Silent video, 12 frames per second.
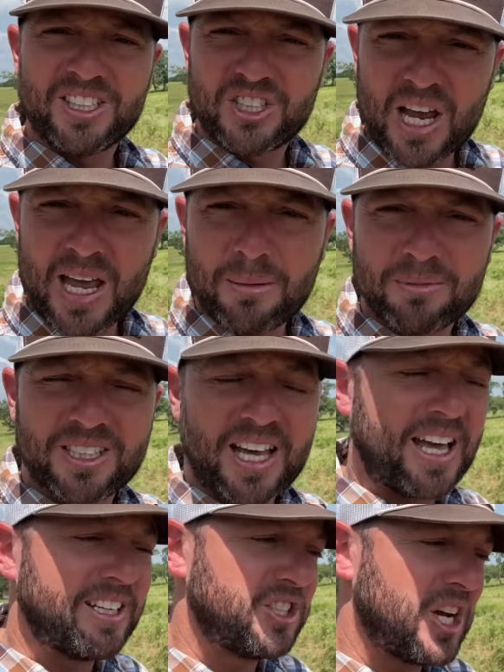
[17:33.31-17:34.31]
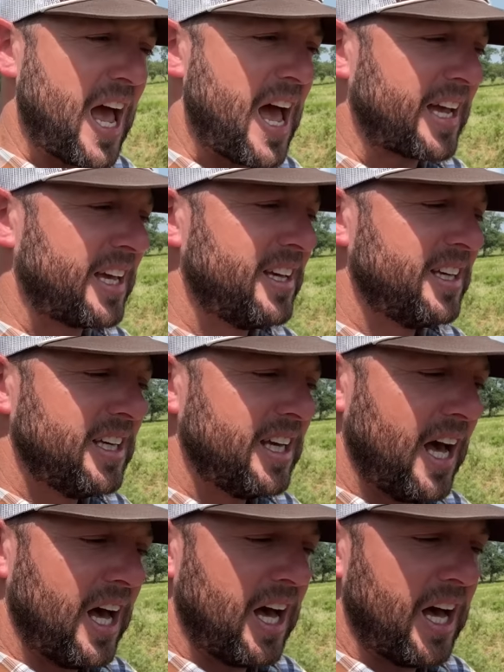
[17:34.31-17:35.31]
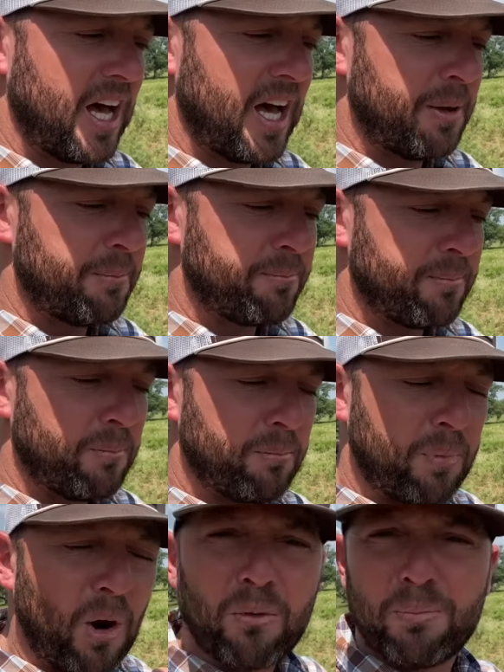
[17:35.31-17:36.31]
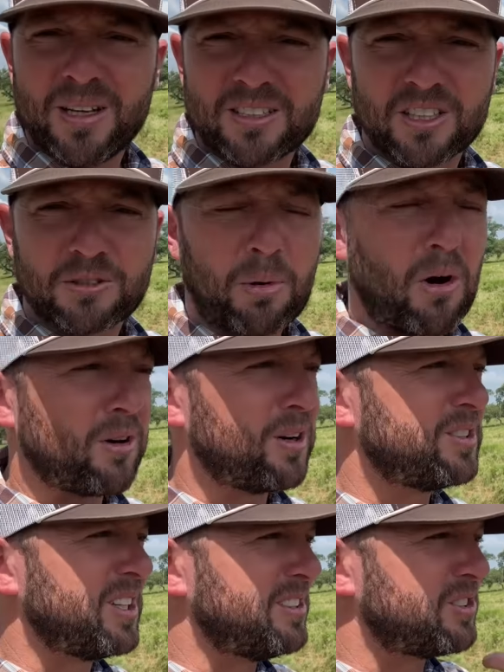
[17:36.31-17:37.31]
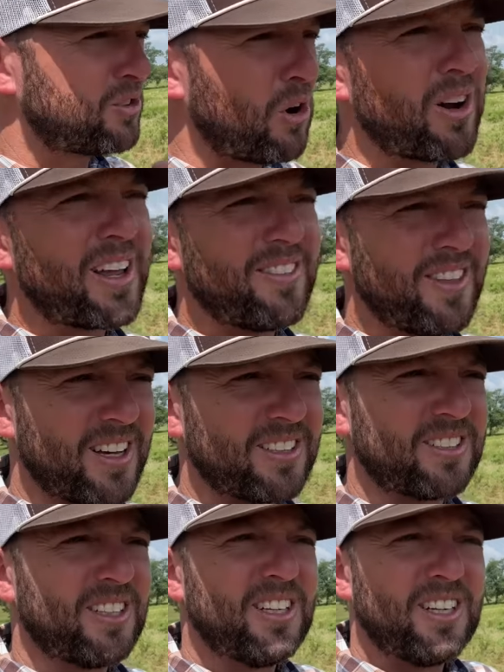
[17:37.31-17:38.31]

James and Jack, um both business partners, and starting this